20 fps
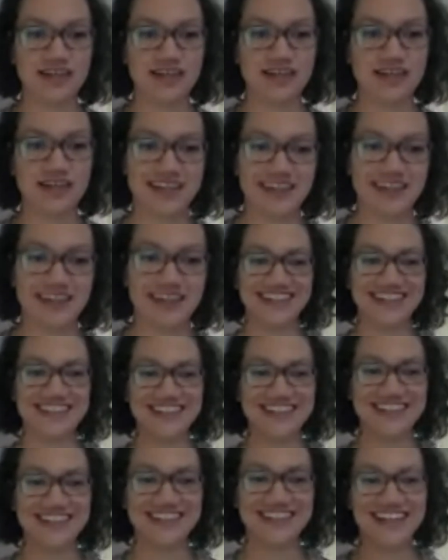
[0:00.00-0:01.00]
and
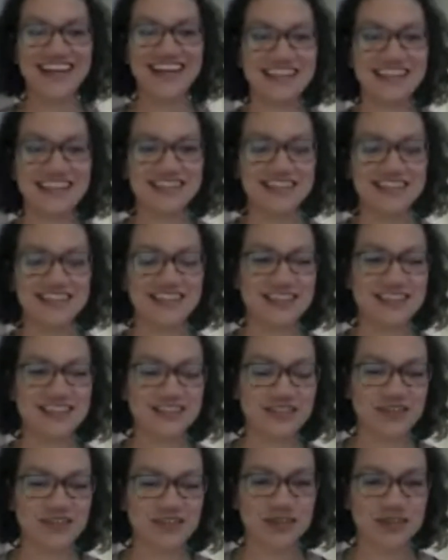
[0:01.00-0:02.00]
listening
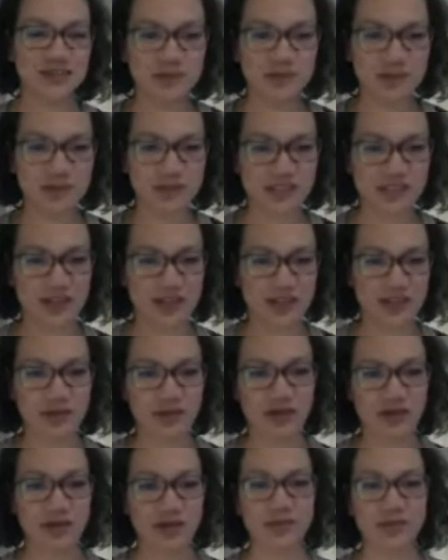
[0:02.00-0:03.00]
to Christmas music on my
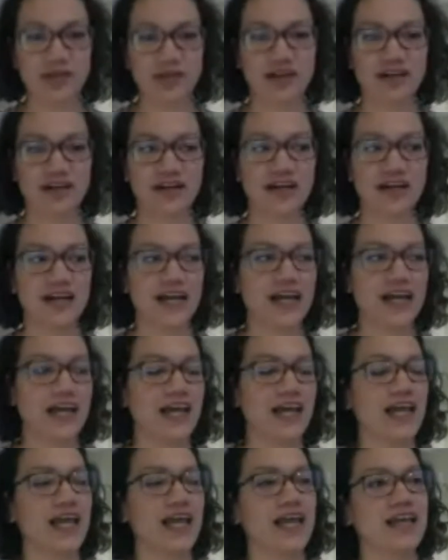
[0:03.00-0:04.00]
record player.
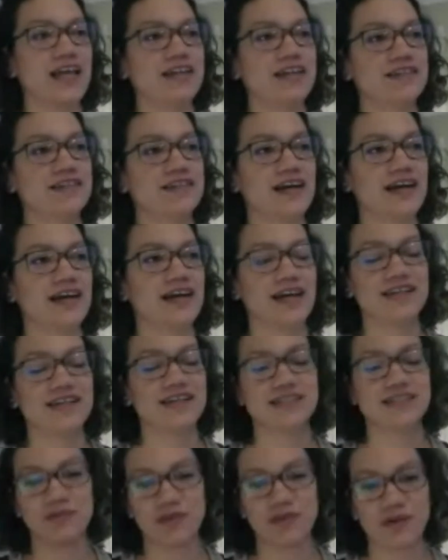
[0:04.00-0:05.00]
And I
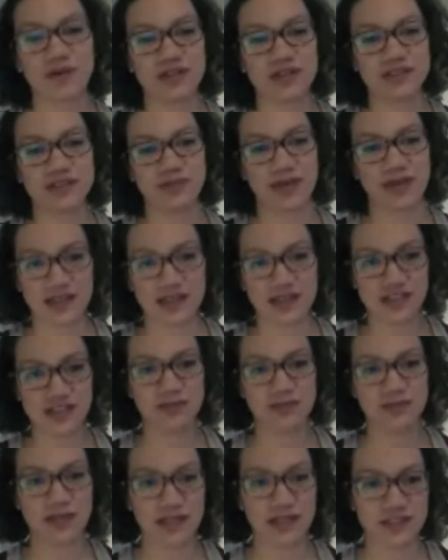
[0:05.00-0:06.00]
send my work to my agent,
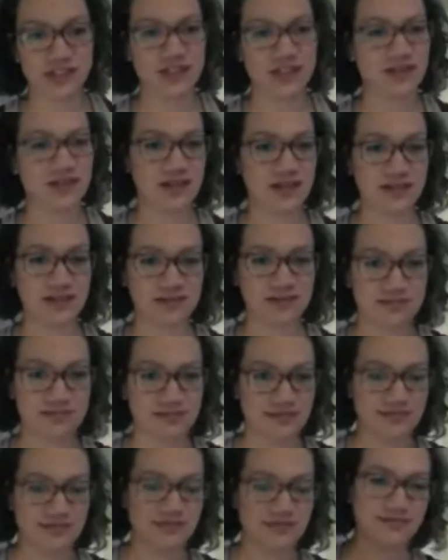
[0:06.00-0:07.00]
and my agent then,
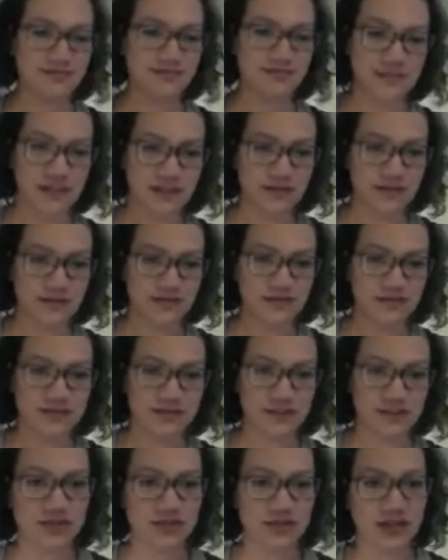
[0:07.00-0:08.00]
you know,
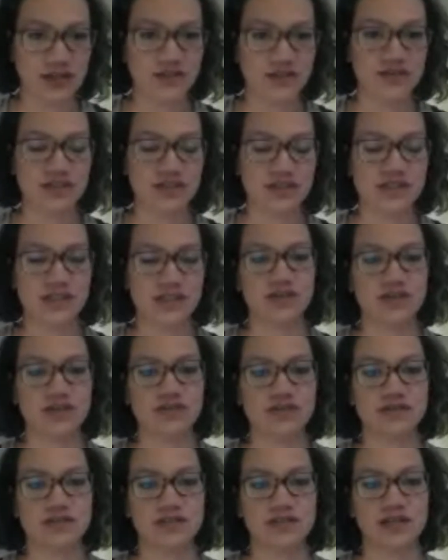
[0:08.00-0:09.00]
goes off and
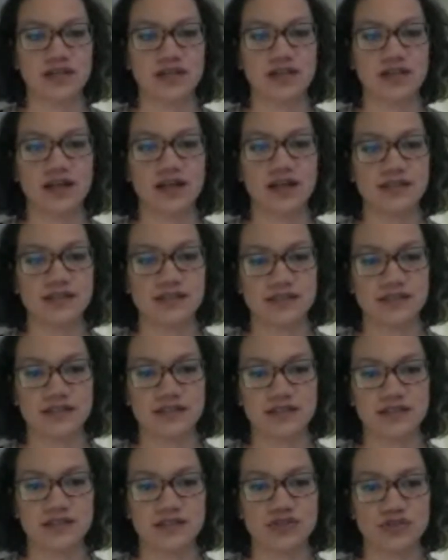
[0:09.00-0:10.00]
sells
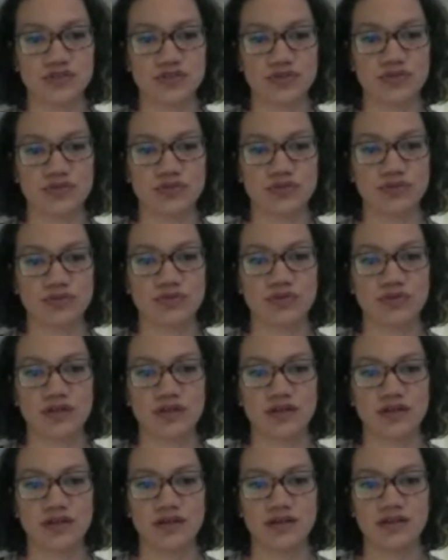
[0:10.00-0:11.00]
licenses to
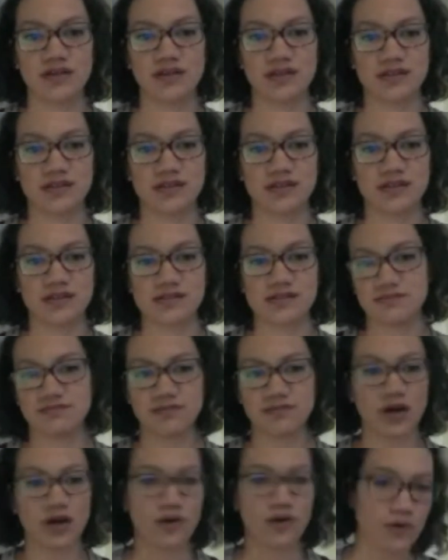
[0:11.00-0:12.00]
this
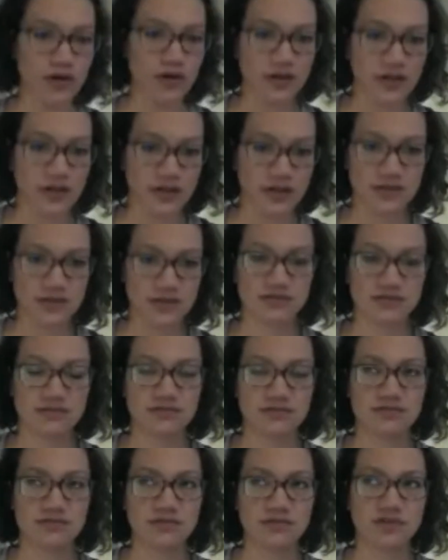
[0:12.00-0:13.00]
artwork,
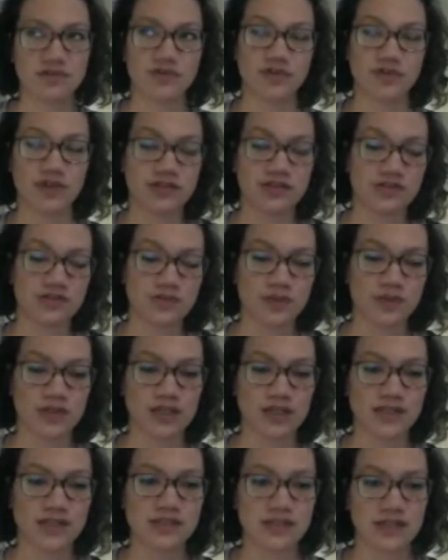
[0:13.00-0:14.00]
and really just one
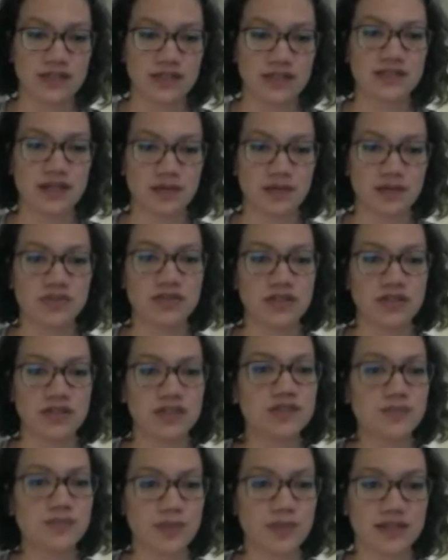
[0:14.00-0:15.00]
license at a time to
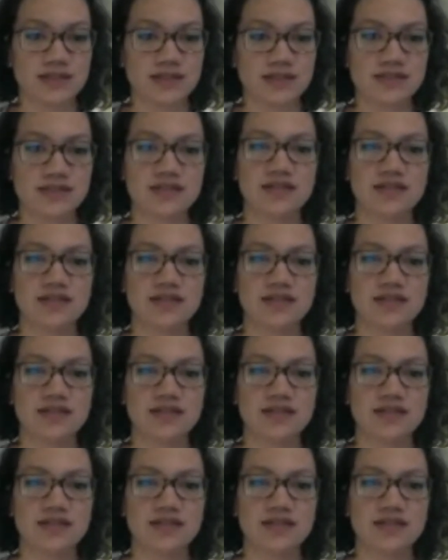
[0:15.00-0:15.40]
each piece.